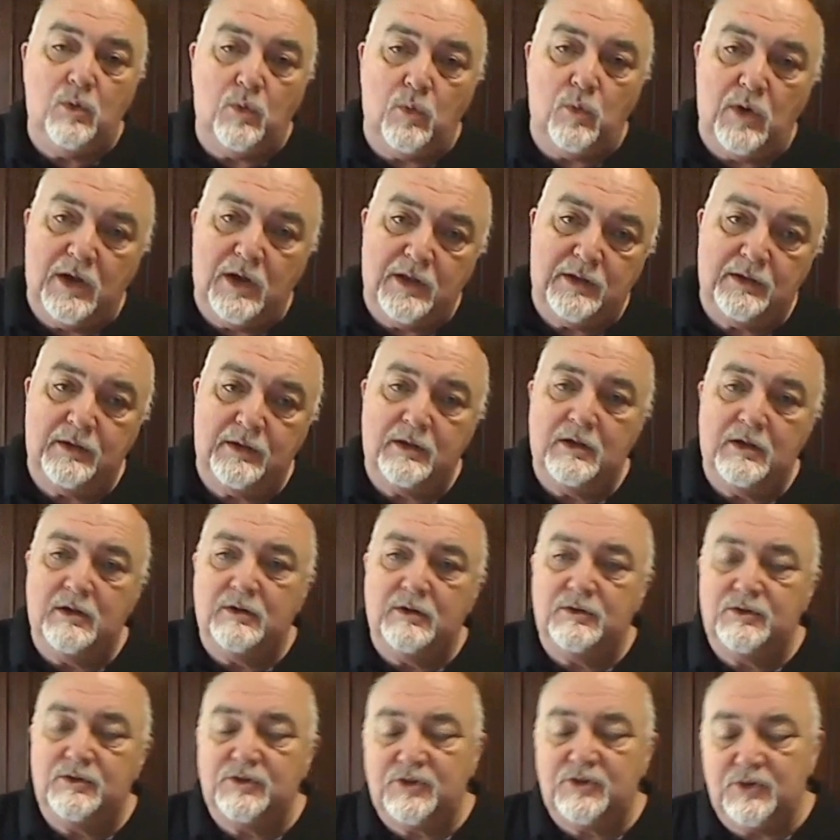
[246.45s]
1,
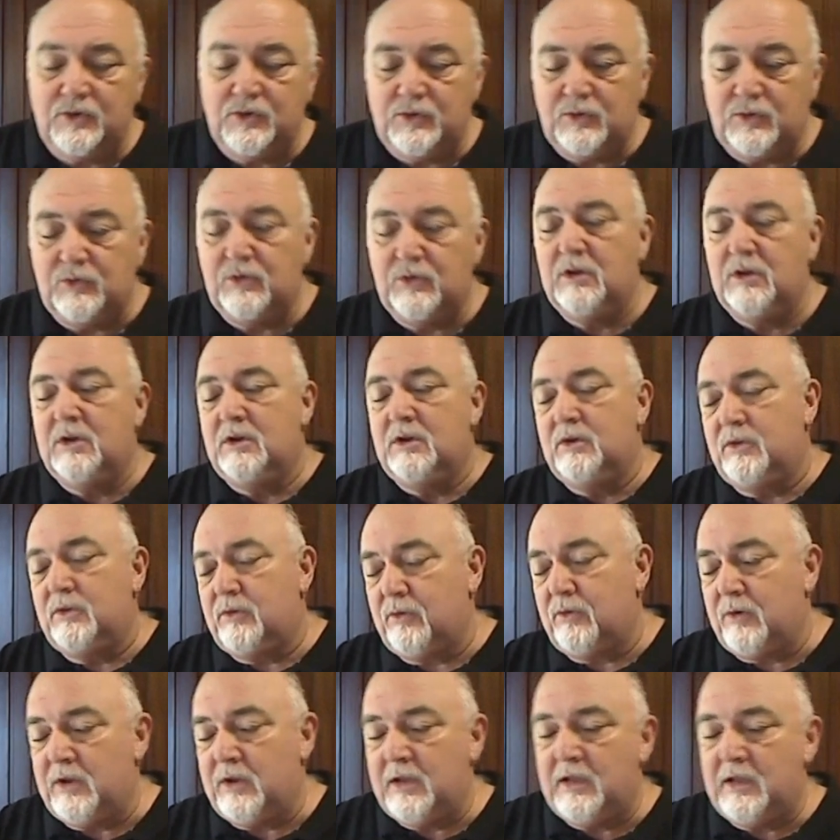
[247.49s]
2,
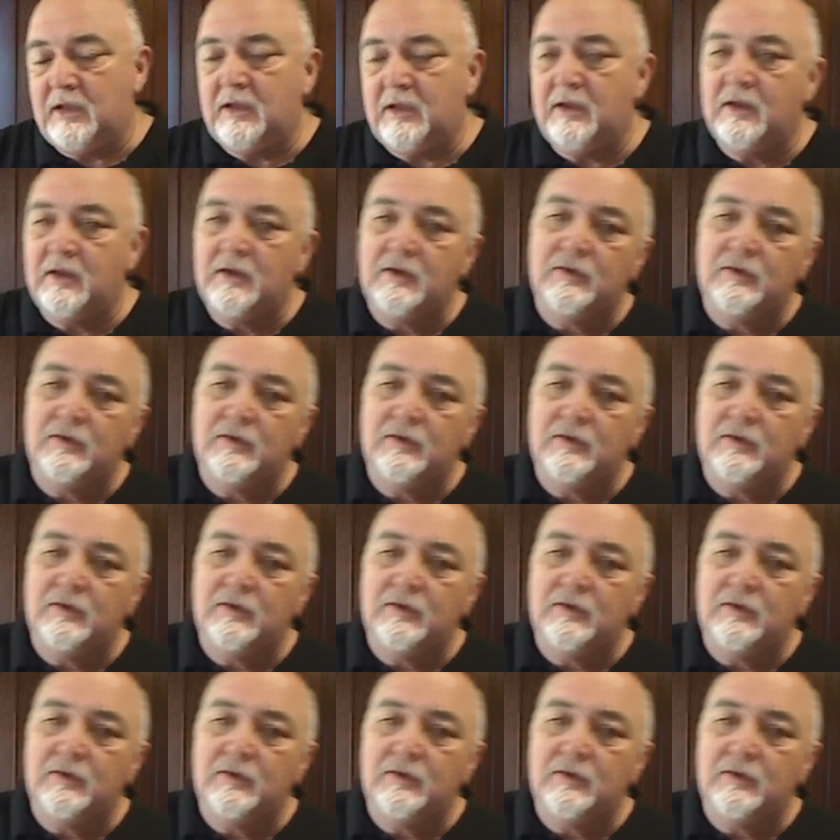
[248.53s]
3,